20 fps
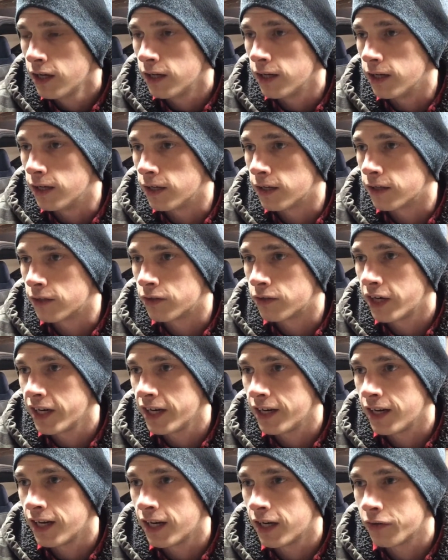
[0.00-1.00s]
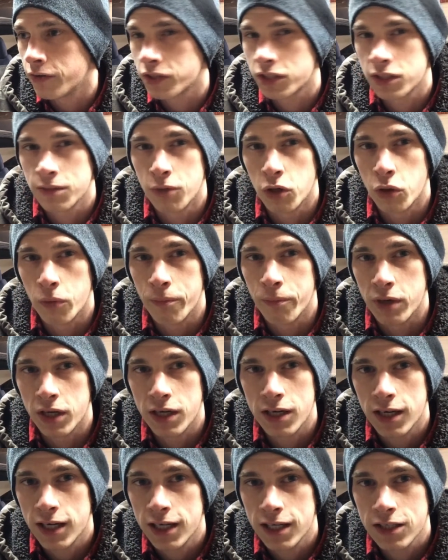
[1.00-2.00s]
Right now it's about
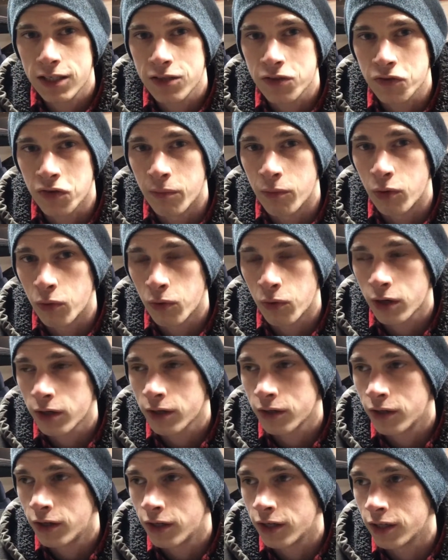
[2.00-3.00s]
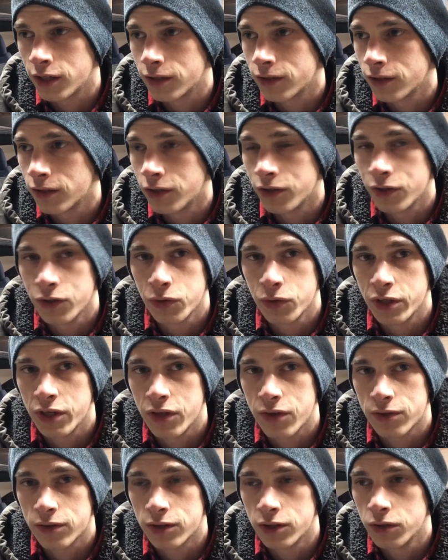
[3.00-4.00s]
midnight, so I've been working on it all the way
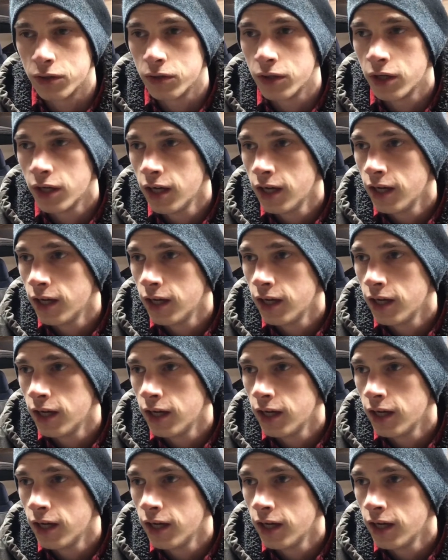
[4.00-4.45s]
through.